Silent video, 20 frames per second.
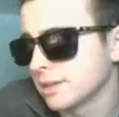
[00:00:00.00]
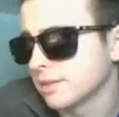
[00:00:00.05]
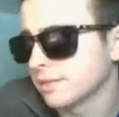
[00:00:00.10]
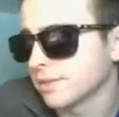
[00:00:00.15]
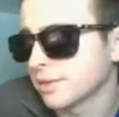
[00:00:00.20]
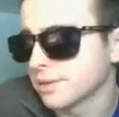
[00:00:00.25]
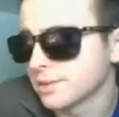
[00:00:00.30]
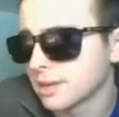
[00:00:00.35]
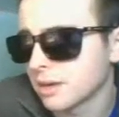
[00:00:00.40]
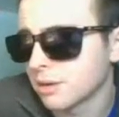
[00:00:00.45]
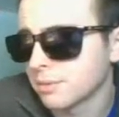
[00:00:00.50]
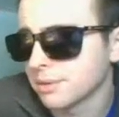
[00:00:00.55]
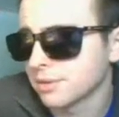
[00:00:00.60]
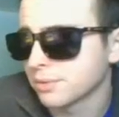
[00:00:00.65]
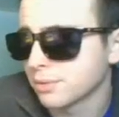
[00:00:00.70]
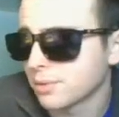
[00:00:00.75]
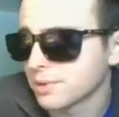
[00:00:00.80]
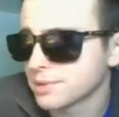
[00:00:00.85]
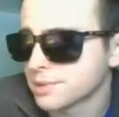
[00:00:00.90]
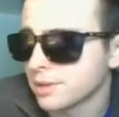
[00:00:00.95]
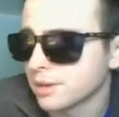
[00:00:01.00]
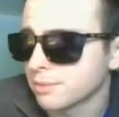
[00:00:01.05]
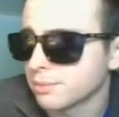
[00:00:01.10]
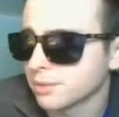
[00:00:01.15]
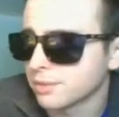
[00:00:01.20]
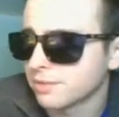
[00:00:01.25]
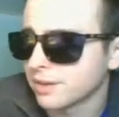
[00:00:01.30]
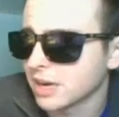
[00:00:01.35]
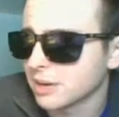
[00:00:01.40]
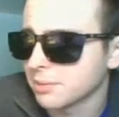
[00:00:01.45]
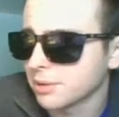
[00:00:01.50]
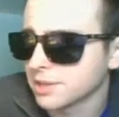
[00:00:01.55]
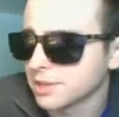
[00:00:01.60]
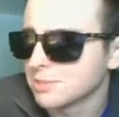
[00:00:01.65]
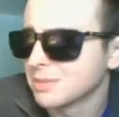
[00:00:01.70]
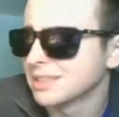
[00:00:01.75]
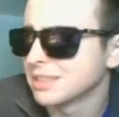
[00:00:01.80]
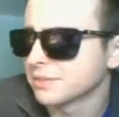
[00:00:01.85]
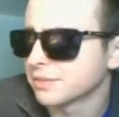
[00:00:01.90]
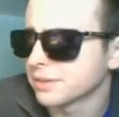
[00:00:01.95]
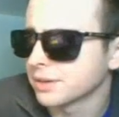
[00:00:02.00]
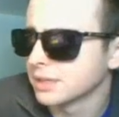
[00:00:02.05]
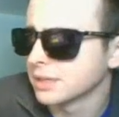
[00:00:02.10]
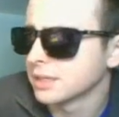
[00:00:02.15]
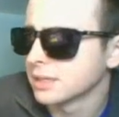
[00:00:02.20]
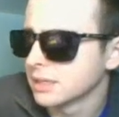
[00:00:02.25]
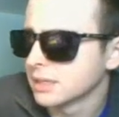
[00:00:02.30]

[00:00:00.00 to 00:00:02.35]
Inferno Tower, but of course here with Fireball, it's a bit different.